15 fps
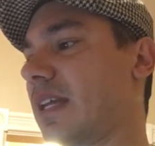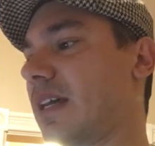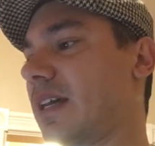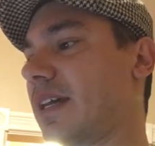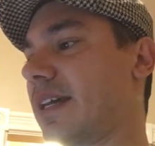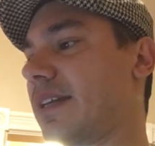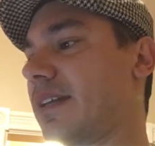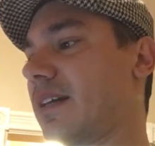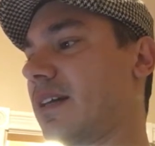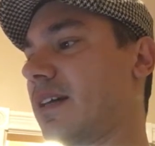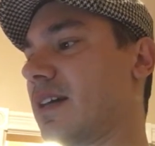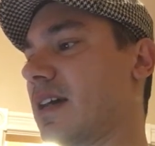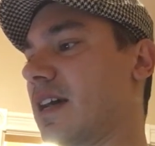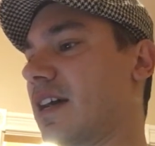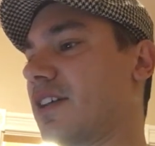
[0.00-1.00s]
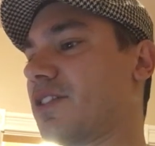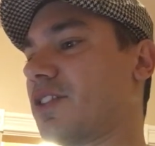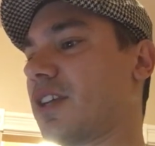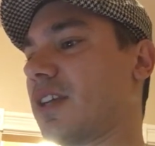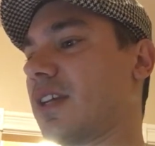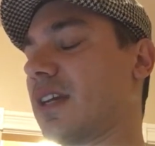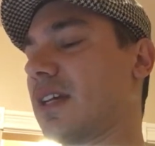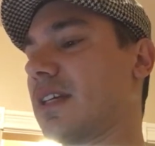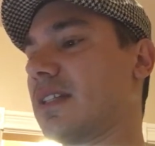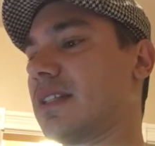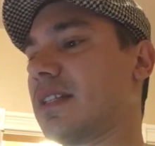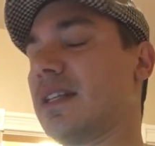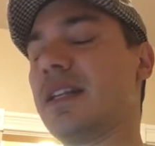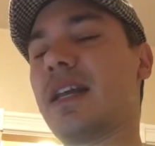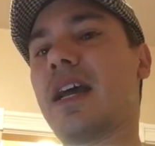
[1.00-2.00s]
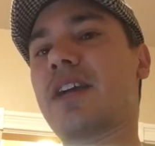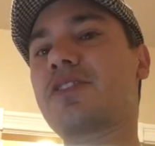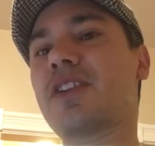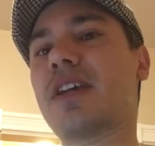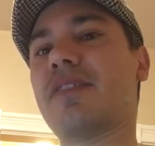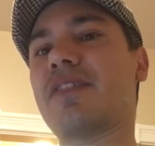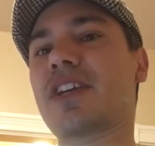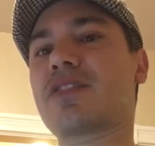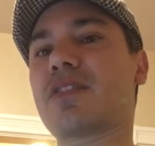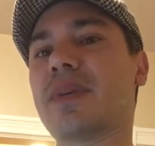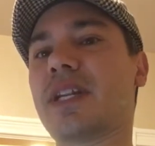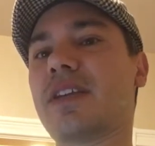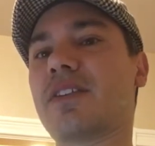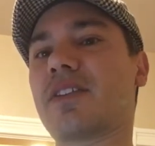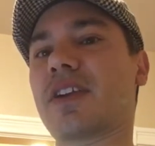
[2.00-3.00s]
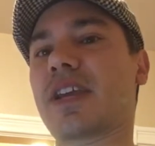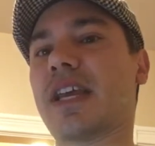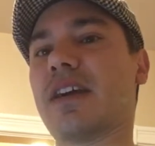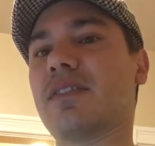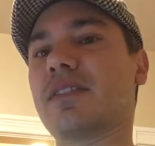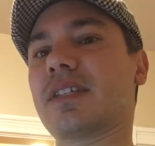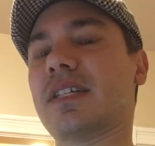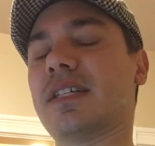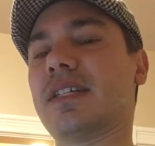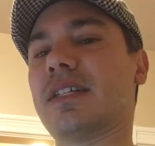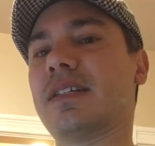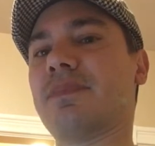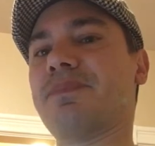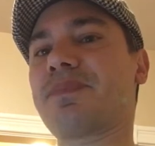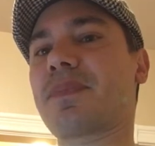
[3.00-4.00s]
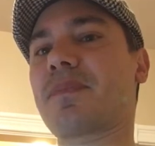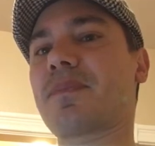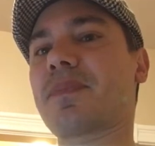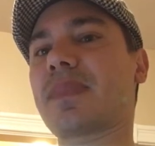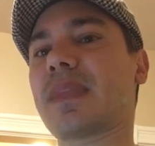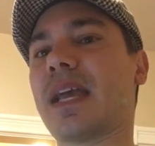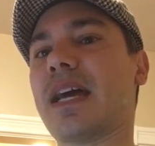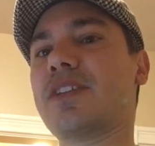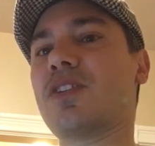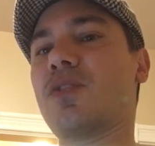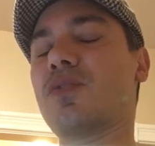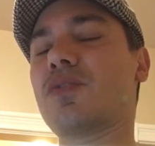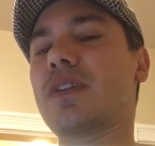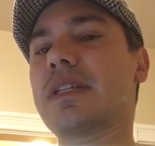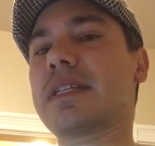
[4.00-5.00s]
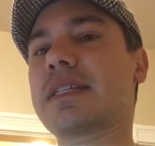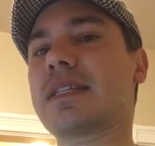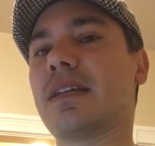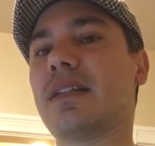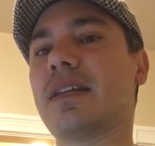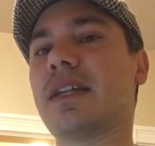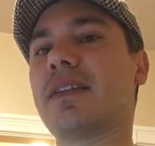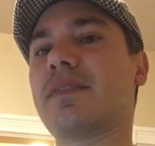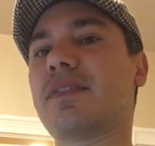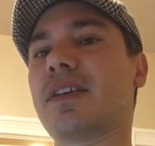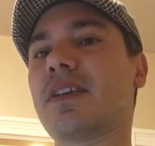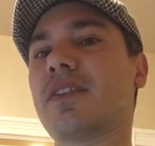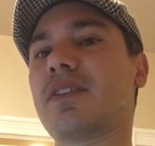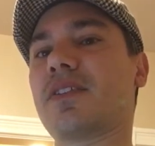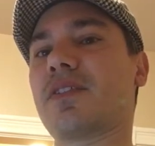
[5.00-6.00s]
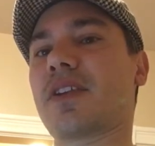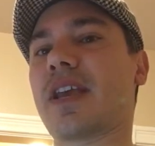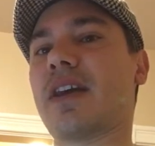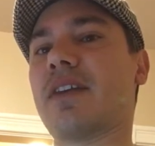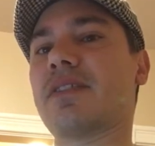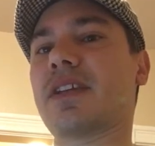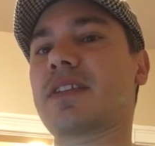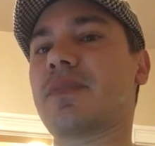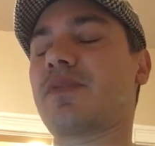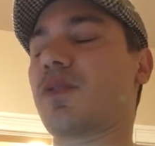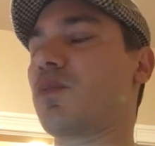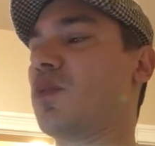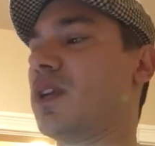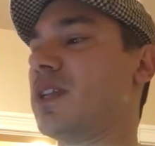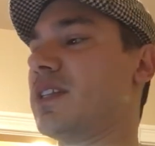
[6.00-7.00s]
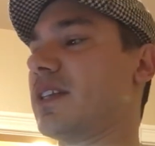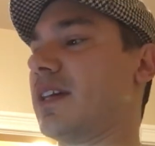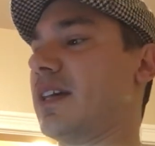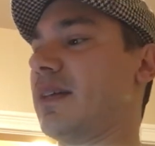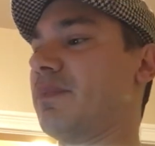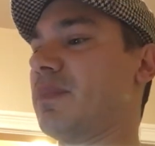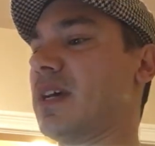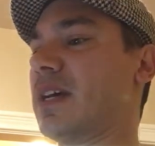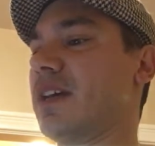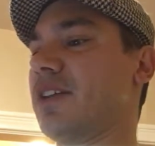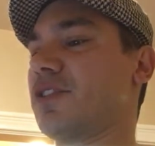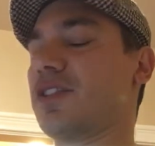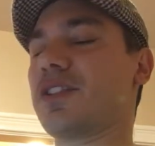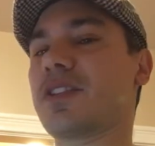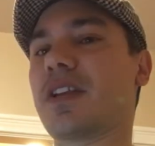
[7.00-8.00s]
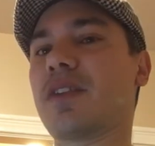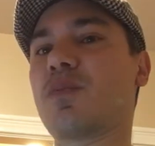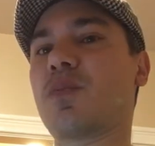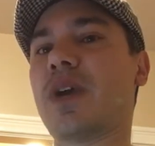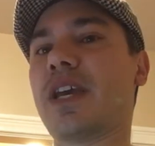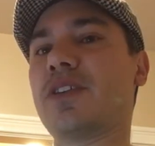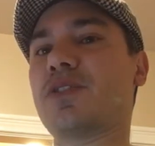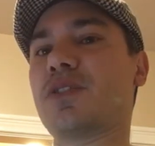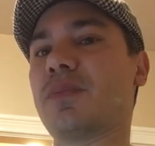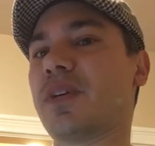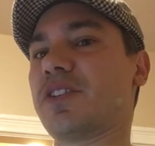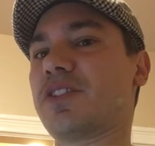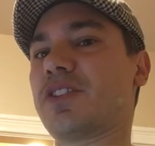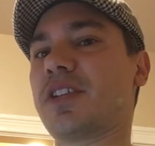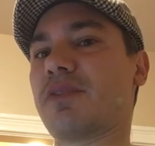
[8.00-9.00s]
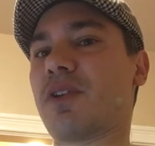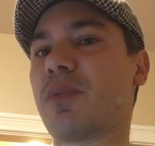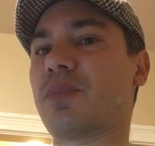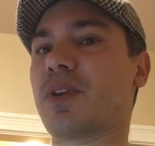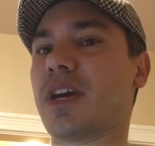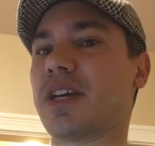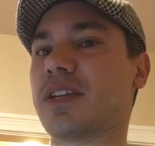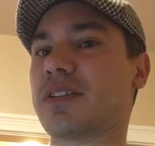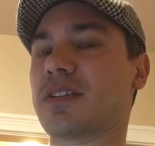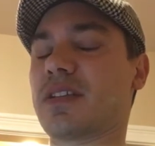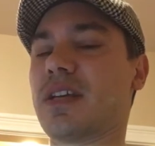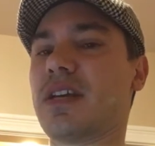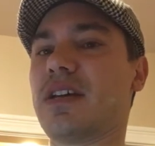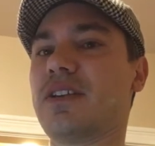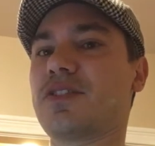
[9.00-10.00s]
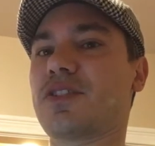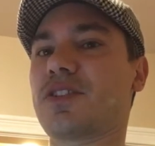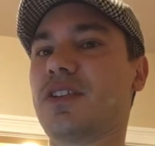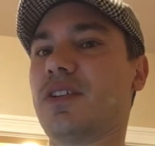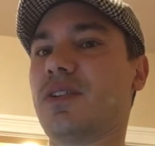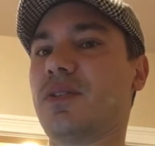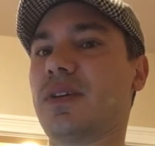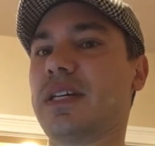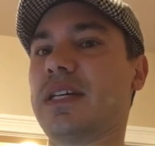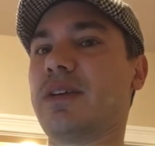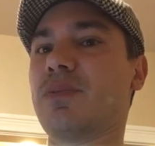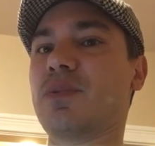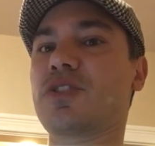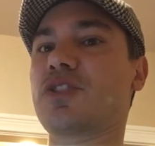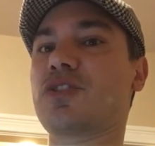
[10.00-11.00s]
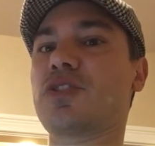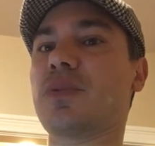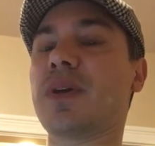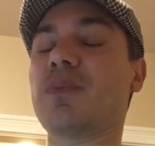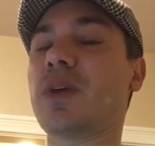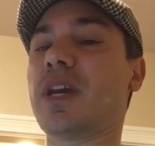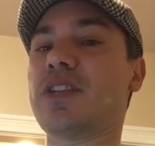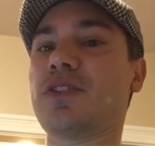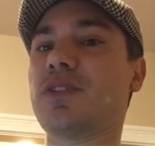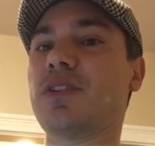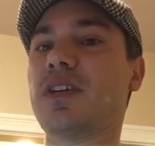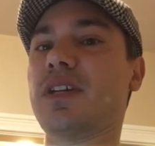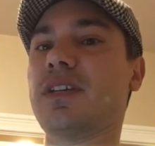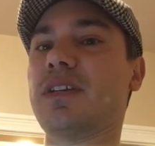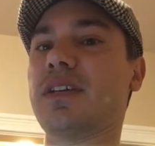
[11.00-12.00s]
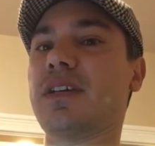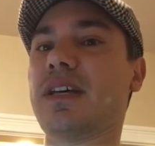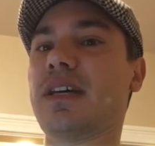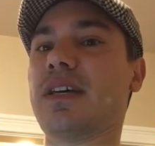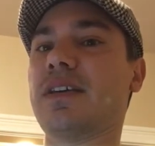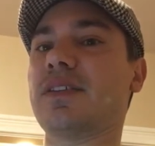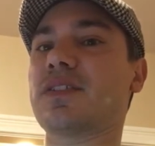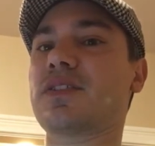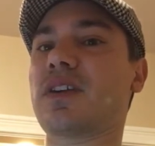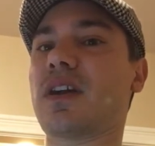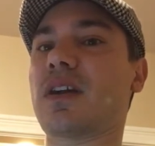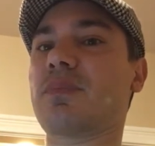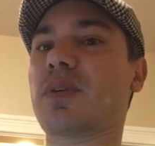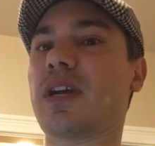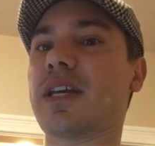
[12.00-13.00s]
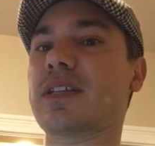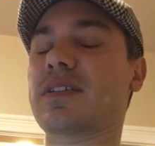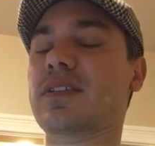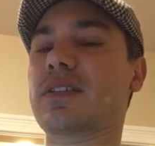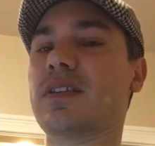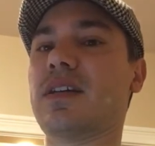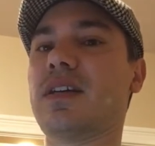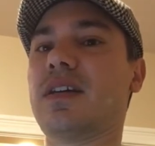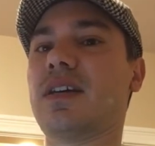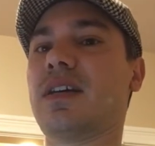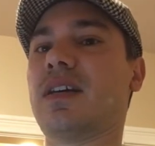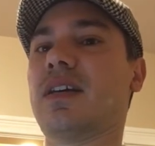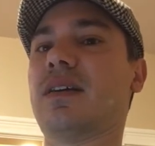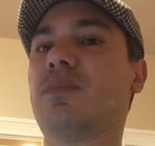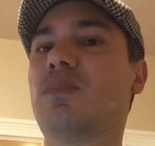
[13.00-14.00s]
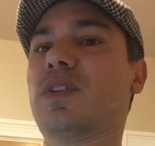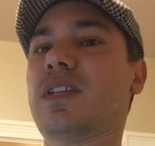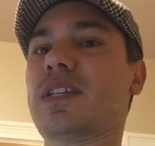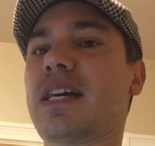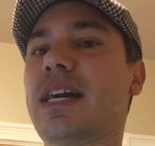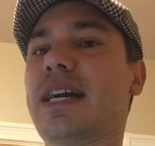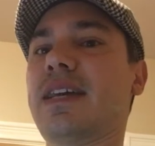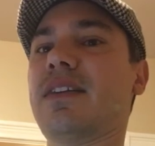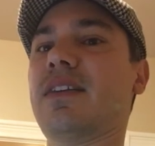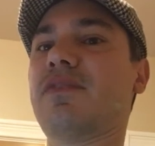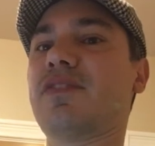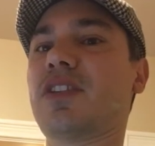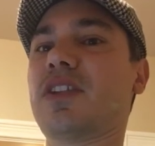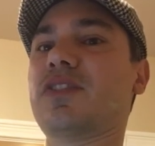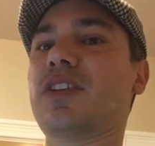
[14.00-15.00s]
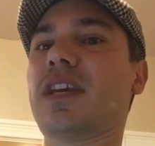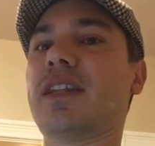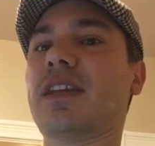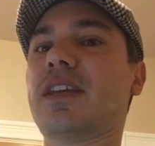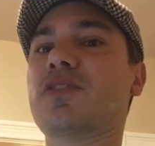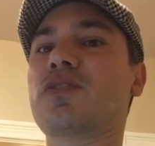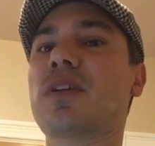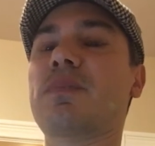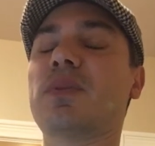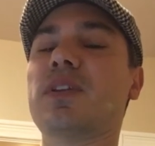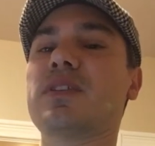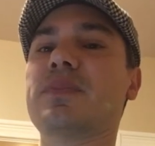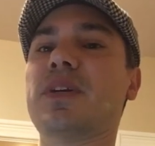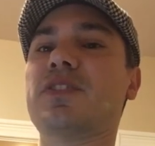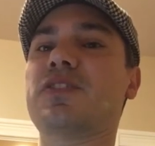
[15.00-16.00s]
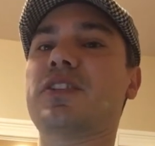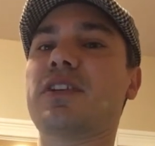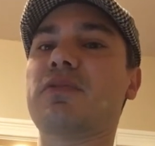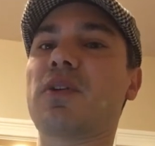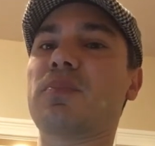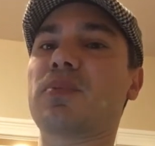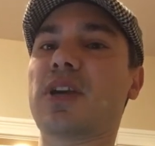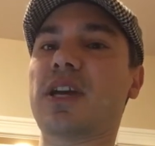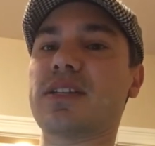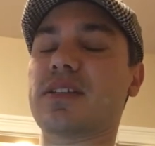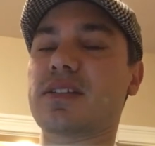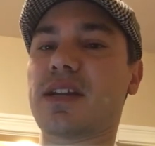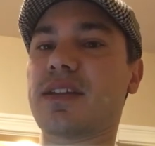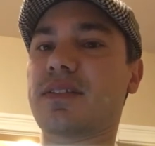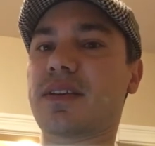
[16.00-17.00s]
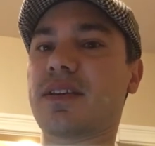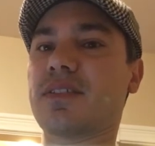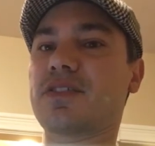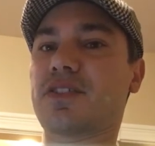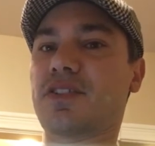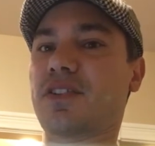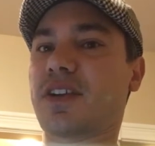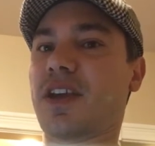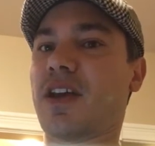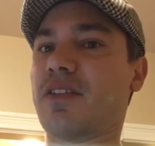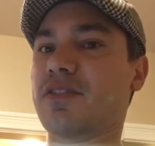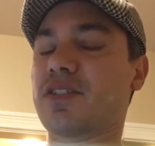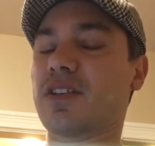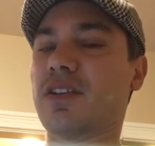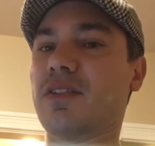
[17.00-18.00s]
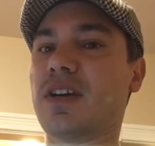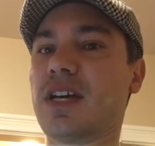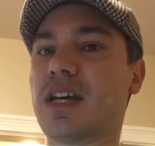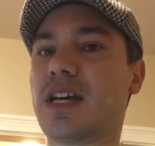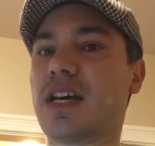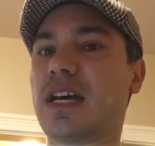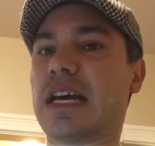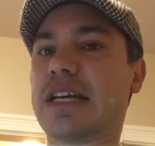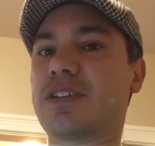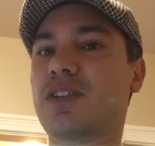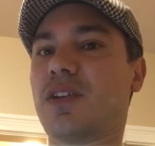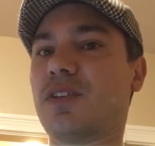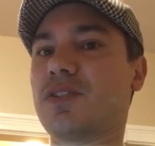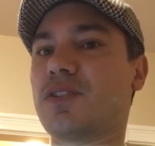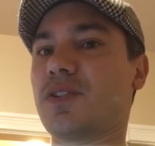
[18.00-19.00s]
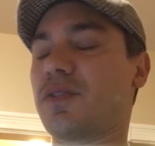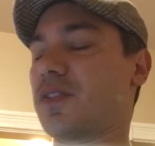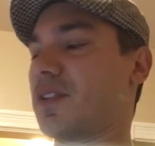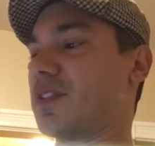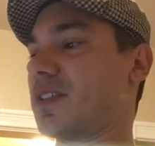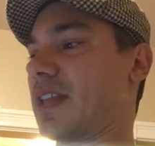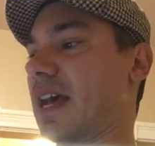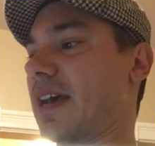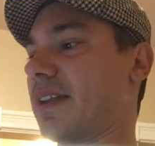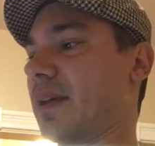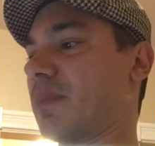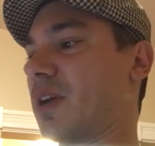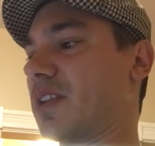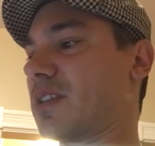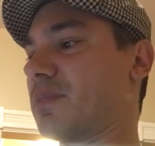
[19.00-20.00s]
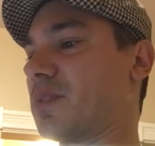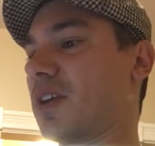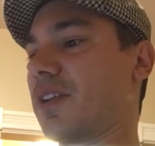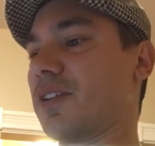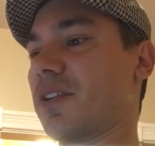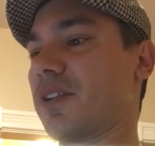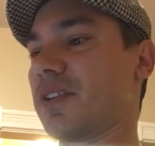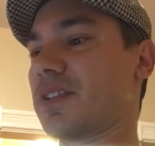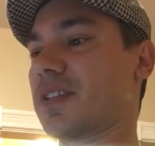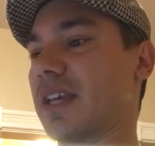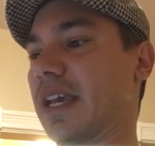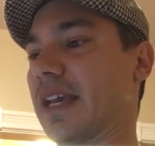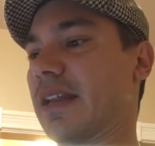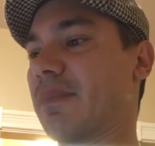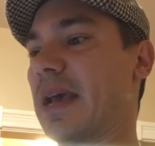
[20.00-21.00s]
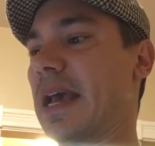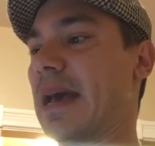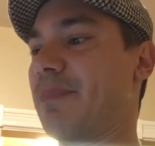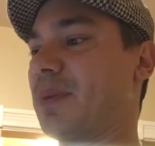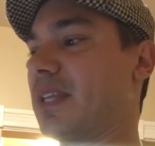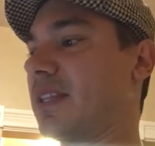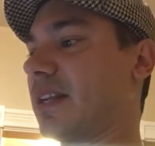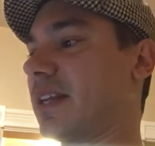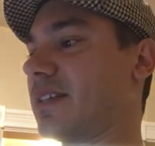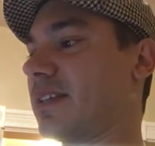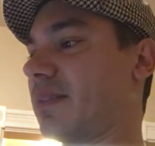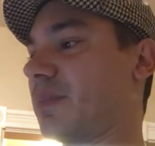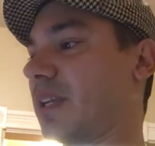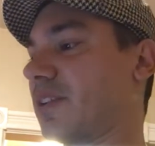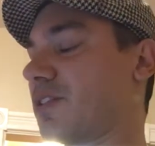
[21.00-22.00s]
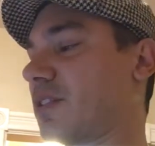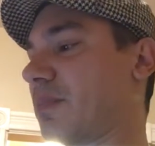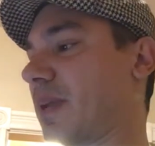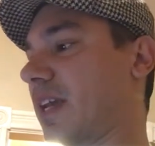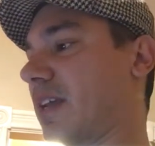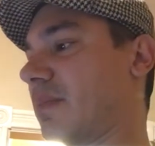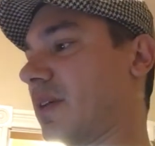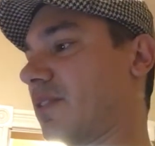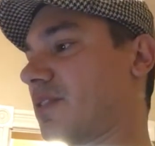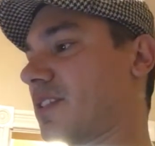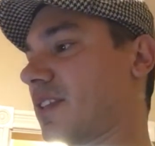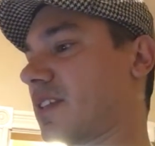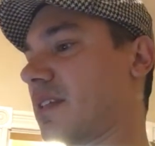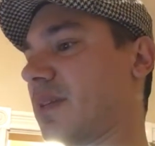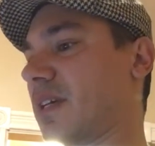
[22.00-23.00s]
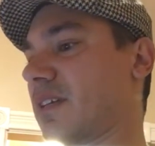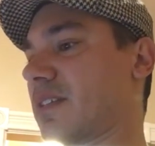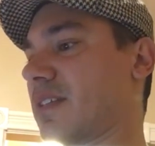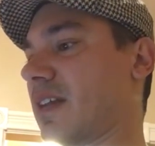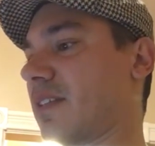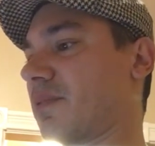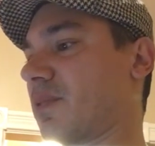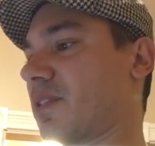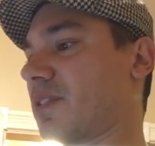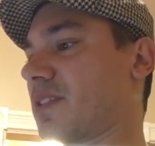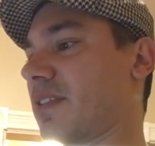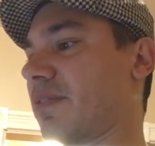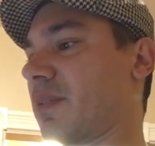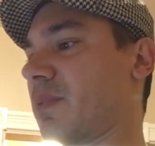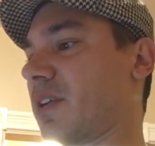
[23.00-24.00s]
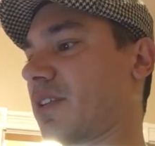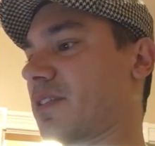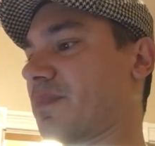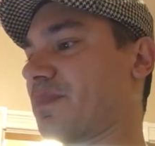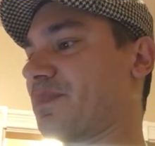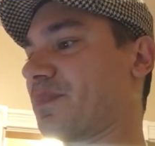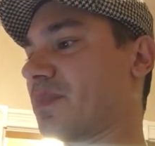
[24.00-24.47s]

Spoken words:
And she didn't actually have extra money in her account. I don't sell anything in her account except for one time she just had way too much T. Rowe Price. So it was just doing way too good. The stock price was high enough so that she had like triple as much T. Rowe Price as anything else in her account. So I sold 2/3 of that and I bought some Dunkin' Donuts. And I'm happy that I did because she paid about $60. Now they're worth $70.